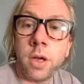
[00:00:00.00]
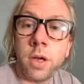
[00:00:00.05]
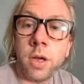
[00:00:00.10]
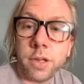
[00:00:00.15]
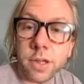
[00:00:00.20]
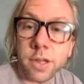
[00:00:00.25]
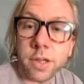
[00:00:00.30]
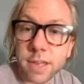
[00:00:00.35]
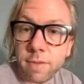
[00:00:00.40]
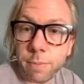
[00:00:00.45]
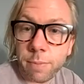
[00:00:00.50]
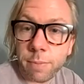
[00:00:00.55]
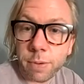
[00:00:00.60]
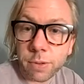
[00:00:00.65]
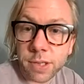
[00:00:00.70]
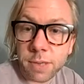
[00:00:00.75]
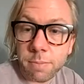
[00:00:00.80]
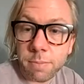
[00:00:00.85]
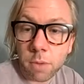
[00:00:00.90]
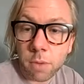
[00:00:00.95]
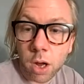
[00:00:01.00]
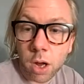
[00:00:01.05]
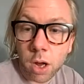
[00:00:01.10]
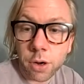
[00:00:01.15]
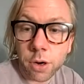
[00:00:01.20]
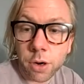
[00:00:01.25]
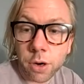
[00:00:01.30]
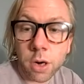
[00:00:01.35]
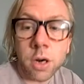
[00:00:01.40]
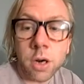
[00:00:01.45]
It doesn't have a built-in
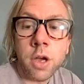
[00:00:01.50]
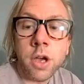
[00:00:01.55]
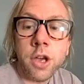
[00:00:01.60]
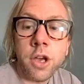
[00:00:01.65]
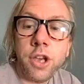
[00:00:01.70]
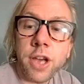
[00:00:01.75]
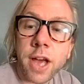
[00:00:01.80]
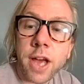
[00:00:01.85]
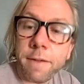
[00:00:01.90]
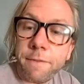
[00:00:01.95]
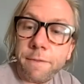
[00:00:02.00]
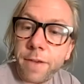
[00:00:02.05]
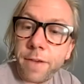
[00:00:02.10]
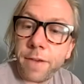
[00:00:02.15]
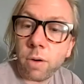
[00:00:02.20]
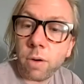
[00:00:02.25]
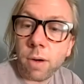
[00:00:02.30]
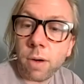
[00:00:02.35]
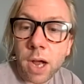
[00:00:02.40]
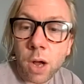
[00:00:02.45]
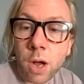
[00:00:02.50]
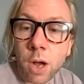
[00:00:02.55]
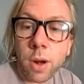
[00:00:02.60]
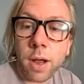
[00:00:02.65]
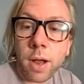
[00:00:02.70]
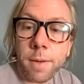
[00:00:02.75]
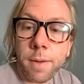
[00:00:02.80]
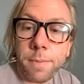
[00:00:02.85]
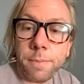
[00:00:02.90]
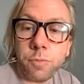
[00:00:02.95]
monitor. You got to figure out,
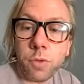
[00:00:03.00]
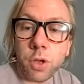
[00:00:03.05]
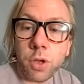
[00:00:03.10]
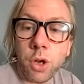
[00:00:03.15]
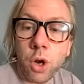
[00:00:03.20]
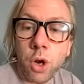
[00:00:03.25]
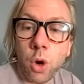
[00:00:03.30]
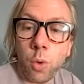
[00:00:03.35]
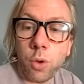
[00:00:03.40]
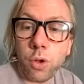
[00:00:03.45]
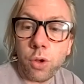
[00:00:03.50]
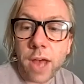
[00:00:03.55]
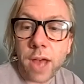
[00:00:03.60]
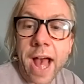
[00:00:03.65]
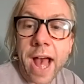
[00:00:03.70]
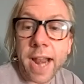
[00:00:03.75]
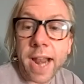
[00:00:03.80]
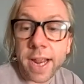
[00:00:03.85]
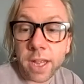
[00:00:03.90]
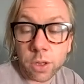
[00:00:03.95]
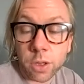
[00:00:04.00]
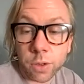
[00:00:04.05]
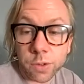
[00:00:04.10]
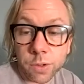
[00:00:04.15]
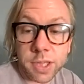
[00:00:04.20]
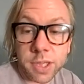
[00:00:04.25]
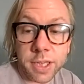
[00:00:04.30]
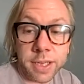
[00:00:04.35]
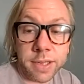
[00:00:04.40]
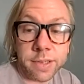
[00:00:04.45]
adding those
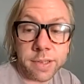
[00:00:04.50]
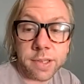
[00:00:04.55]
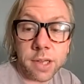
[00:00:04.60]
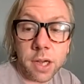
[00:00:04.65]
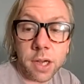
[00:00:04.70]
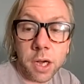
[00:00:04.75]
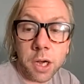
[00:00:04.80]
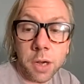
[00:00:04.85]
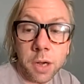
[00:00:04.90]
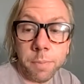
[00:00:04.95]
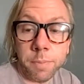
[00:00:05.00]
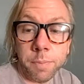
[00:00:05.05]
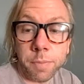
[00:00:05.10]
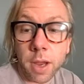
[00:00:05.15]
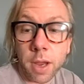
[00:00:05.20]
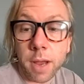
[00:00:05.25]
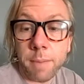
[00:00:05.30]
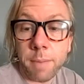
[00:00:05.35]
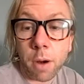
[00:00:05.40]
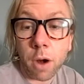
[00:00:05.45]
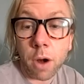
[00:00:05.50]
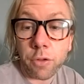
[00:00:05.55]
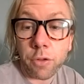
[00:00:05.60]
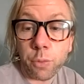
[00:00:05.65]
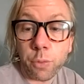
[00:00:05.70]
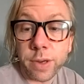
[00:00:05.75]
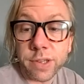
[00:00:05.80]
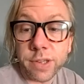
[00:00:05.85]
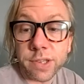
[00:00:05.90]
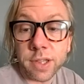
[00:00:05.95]
things. And part of the
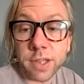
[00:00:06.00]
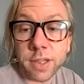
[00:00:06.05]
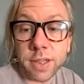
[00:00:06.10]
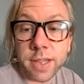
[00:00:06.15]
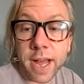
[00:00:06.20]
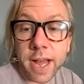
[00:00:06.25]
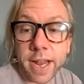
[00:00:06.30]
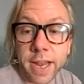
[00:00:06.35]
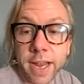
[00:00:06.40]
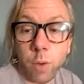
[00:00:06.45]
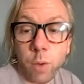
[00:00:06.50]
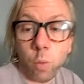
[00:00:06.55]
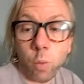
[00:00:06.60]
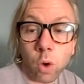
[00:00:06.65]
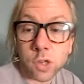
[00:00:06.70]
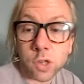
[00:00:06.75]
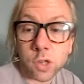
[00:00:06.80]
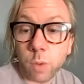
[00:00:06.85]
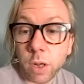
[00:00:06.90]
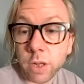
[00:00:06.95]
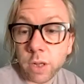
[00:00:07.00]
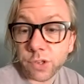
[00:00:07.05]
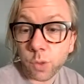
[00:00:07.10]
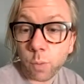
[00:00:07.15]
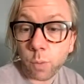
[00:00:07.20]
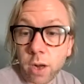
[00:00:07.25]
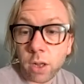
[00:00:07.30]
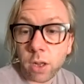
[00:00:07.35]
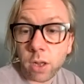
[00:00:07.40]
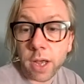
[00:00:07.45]
reason that it works well as a
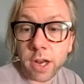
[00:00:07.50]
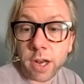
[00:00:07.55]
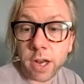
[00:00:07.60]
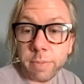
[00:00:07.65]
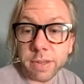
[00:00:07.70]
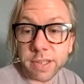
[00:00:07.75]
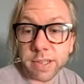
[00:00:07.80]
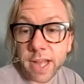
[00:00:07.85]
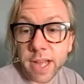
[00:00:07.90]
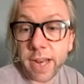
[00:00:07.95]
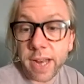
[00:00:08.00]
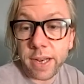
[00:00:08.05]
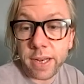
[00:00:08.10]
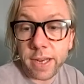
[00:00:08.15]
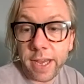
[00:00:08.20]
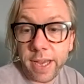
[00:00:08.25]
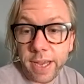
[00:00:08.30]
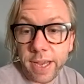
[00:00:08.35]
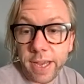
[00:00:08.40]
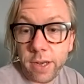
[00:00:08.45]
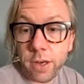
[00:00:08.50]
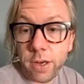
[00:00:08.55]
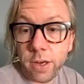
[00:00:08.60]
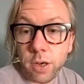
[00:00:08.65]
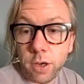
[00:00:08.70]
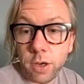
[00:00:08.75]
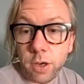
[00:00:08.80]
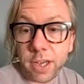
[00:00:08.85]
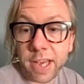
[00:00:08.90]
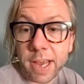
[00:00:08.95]
rental item is that it
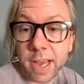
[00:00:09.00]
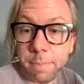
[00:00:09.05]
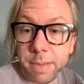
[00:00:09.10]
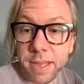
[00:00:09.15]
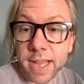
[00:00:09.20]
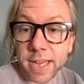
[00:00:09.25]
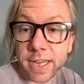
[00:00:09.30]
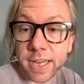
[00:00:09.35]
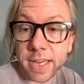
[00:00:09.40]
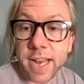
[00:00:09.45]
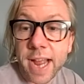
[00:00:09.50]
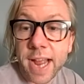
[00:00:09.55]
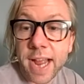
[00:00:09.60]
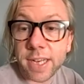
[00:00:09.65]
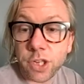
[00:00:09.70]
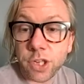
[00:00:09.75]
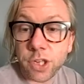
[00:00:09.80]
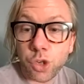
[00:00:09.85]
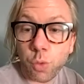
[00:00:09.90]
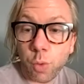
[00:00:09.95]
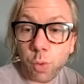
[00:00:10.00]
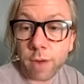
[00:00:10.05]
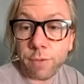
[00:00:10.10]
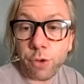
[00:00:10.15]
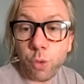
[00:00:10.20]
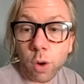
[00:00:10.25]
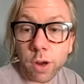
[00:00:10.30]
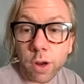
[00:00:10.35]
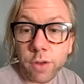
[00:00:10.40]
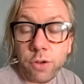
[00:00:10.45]
can be then connected to whatever you
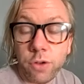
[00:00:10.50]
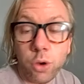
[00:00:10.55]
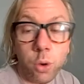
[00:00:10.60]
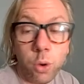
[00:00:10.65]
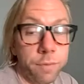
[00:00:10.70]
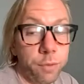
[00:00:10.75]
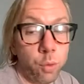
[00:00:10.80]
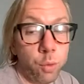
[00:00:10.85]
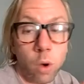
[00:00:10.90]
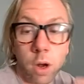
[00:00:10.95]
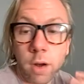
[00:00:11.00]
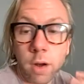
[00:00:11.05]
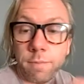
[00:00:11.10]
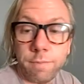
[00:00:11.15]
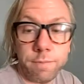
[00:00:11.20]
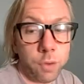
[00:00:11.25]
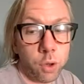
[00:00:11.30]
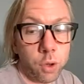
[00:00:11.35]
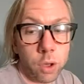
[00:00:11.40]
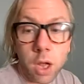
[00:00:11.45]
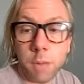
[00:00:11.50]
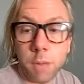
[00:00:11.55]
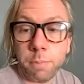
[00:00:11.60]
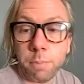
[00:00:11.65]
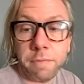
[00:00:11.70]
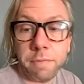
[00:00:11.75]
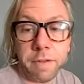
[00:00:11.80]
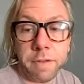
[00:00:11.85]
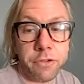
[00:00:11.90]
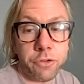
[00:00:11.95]
want to do. If you want a full-on
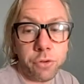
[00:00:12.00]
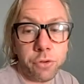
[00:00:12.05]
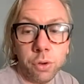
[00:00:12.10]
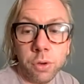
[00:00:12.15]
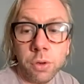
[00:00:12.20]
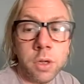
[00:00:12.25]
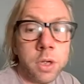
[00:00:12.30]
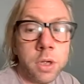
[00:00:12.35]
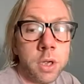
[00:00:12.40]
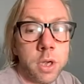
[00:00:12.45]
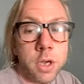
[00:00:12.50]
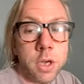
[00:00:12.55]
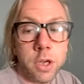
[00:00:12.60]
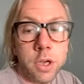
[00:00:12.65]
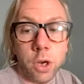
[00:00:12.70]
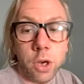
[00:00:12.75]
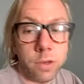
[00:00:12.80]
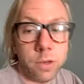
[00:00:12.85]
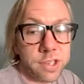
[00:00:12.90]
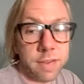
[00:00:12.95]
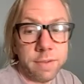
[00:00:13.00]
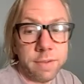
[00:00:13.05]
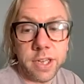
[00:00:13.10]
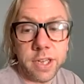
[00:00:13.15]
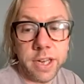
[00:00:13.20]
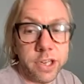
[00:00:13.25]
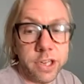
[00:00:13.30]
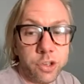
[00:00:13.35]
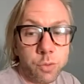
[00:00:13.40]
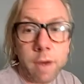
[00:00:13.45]
professional
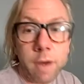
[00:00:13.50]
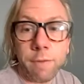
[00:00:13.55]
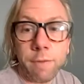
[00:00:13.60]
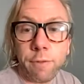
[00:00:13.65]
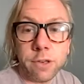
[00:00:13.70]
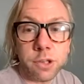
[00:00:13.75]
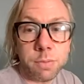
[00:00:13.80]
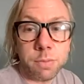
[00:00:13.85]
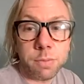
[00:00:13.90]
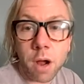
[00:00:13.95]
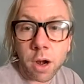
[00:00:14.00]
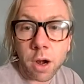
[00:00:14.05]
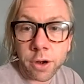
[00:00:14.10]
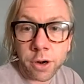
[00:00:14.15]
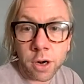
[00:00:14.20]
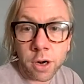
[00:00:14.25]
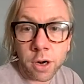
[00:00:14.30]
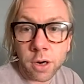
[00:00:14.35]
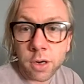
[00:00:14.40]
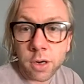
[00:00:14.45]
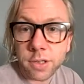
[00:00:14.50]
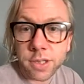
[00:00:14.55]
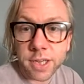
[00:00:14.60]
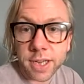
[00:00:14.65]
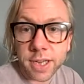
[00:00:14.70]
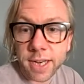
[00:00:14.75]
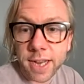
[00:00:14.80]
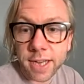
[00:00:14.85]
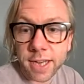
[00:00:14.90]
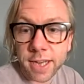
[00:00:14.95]
17-inch reference monitor to
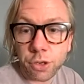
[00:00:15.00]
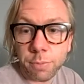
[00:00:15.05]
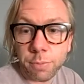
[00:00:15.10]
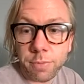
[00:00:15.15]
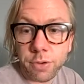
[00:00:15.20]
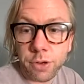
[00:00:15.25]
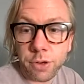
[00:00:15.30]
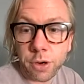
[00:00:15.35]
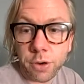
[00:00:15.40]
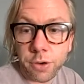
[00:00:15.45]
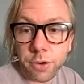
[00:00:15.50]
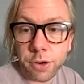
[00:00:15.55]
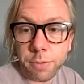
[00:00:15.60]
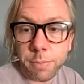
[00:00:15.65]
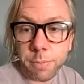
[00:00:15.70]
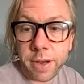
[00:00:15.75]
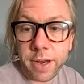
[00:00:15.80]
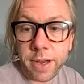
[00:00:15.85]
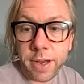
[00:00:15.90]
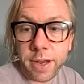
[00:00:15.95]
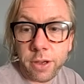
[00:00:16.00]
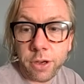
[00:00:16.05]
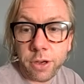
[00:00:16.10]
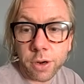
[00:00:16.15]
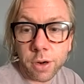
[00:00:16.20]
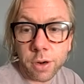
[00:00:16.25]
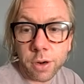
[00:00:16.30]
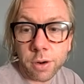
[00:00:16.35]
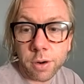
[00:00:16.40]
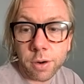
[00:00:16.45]
connect your
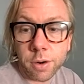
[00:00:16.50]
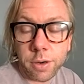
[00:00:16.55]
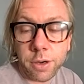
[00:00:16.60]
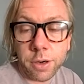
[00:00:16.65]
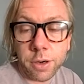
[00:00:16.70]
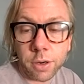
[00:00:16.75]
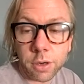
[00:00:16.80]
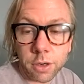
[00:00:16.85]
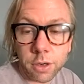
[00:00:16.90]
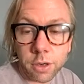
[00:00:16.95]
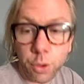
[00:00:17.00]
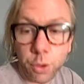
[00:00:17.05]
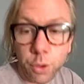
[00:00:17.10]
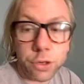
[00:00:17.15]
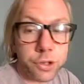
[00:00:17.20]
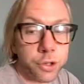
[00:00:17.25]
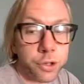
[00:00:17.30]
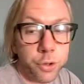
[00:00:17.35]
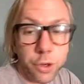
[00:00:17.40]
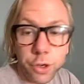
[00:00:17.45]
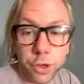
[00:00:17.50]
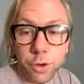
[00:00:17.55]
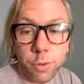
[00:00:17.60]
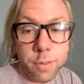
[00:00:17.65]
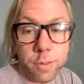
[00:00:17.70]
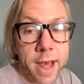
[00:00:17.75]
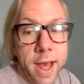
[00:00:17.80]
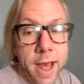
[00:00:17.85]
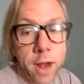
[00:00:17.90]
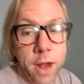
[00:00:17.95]
computer to, you can do
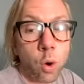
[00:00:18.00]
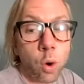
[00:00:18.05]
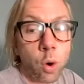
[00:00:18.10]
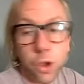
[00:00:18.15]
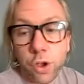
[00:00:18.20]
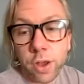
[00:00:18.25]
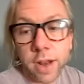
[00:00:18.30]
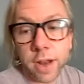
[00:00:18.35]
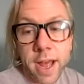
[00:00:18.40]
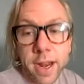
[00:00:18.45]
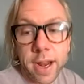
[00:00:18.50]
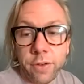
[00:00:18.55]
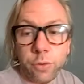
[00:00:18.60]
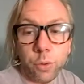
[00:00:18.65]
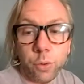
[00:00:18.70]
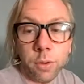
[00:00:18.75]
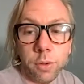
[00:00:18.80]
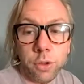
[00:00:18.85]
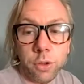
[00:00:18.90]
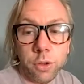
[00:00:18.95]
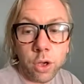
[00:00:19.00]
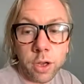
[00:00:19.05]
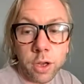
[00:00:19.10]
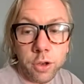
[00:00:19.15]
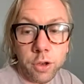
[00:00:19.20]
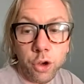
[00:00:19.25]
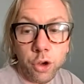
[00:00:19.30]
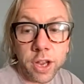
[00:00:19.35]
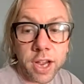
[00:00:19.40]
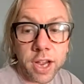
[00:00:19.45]
that, or you can add it to you can
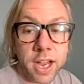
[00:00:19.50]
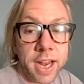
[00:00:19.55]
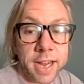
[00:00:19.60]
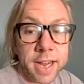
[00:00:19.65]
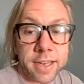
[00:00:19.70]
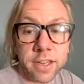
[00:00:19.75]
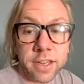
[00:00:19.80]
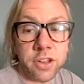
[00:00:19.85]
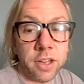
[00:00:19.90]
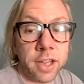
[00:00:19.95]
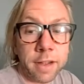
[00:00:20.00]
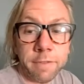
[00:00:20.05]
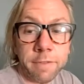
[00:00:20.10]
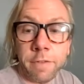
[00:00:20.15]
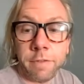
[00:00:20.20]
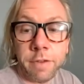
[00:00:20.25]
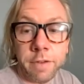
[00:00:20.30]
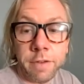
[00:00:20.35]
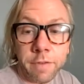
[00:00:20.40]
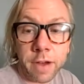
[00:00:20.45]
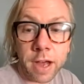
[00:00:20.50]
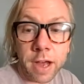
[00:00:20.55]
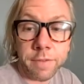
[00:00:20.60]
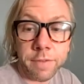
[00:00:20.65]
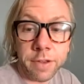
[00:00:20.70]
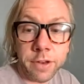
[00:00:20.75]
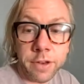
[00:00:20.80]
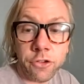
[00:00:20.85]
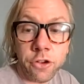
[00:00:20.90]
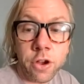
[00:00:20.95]
connect it to like a
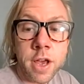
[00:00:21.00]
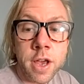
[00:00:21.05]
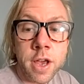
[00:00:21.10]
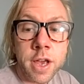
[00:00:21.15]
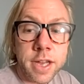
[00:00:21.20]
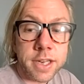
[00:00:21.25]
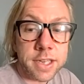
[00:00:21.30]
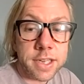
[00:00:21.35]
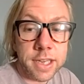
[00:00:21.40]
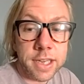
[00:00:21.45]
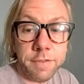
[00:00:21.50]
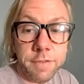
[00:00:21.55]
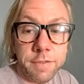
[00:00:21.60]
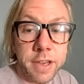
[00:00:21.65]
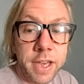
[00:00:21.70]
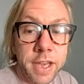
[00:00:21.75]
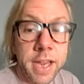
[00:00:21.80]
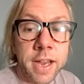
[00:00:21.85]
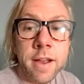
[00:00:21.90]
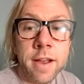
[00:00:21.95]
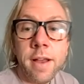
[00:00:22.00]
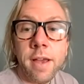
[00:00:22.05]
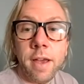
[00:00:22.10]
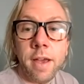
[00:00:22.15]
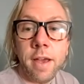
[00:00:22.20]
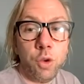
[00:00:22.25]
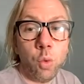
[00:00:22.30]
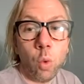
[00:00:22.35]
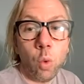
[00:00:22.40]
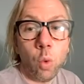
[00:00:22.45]
55-inch TV
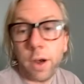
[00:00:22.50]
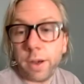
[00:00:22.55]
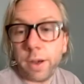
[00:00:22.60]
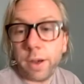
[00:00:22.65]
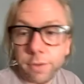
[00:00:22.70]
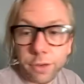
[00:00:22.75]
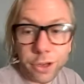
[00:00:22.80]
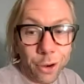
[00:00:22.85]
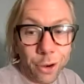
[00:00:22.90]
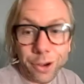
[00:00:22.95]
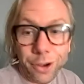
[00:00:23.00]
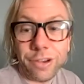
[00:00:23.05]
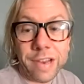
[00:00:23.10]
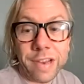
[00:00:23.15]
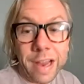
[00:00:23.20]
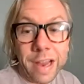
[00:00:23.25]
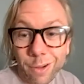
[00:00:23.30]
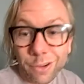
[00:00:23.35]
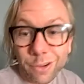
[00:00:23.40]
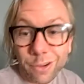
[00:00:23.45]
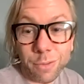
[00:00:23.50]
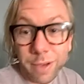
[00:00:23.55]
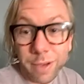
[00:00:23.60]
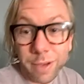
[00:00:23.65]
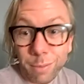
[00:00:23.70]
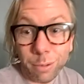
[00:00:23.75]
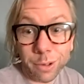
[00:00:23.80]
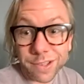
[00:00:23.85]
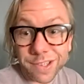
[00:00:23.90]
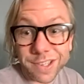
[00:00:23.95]
if you want your talent to be
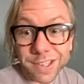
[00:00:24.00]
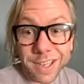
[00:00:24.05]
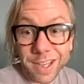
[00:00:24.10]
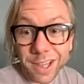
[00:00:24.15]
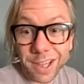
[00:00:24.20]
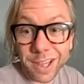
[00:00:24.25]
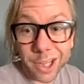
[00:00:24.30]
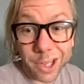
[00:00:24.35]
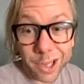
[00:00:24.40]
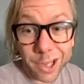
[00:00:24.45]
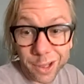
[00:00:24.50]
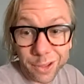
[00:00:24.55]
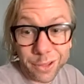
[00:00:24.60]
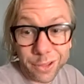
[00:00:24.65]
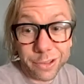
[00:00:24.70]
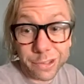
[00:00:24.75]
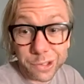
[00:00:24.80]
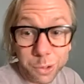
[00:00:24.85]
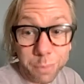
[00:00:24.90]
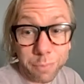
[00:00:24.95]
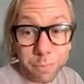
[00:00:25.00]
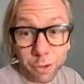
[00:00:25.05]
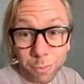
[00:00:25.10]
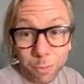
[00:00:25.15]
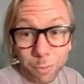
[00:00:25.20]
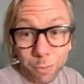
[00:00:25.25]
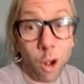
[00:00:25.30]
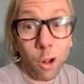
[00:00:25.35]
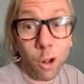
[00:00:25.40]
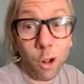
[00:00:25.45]
able to see the Zoom from
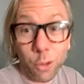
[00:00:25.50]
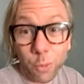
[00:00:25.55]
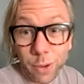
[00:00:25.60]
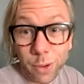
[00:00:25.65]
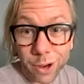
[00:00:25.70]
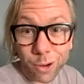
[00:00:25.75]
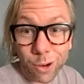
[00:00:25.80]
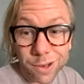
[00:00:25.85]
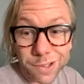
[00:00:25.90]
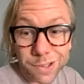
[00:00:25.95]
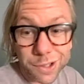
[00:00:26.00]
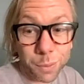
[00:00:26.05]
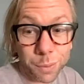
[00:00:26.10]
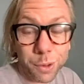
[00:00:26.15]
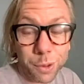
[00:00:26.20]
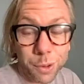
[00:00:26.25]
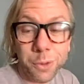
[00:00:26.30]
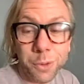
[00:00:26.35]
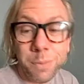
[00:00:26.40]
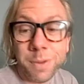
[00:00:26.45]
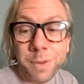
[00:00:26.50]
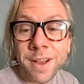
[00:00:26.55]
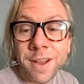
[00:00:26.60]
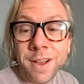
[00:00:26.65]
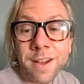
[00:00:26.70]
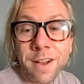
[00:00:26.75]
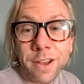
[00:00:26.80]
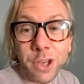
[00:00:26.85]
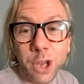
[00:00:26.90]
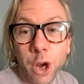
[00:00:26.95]
all the way across the room.
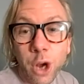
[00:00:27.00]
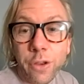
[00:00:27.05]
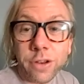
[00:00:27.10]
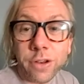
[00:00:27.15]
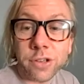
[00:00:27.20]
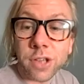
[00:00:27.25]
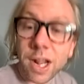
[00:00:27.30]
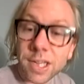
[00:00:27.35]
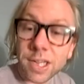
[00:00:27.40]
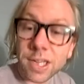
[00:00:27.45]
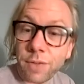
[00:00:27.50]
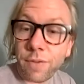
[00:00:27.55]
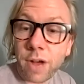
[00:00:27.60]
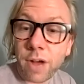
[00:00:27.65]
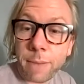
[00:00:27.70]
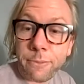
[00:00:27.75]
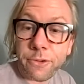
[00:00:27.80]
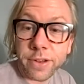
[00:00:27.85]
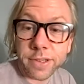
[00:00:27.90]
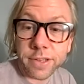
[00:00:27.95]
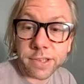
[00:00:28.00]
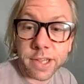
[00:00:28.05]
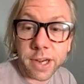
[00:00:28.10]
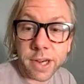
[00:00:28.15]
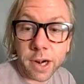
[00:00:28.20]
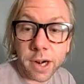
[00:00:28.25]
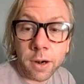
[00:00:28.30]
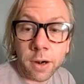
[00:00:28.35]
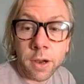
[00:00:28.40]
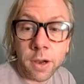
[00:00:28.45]
There's lots of options
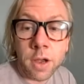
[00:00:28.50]
there.